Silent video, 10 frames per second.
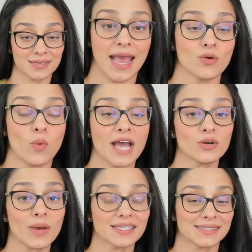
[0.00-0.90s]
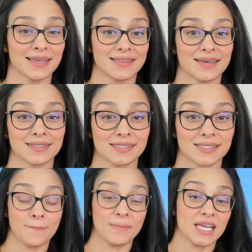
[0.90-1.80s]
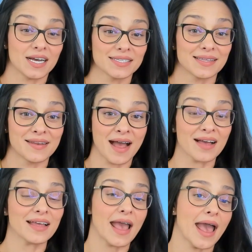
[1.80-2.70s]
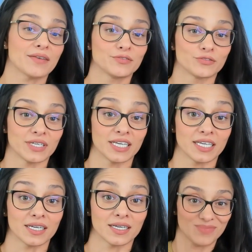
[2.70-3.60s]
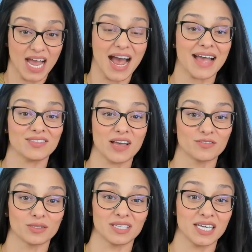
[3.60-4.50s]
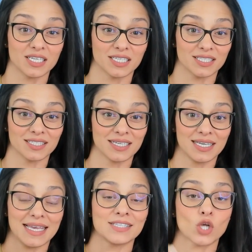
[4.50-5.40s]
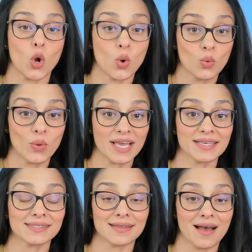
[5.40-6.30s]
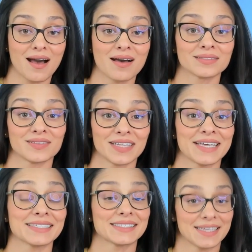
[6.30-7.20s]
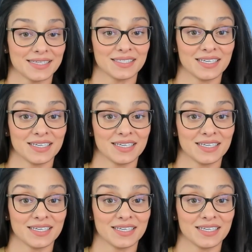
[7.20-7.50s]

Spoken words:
And why do I say this? Because not every high-level leader is always on LinkedIn.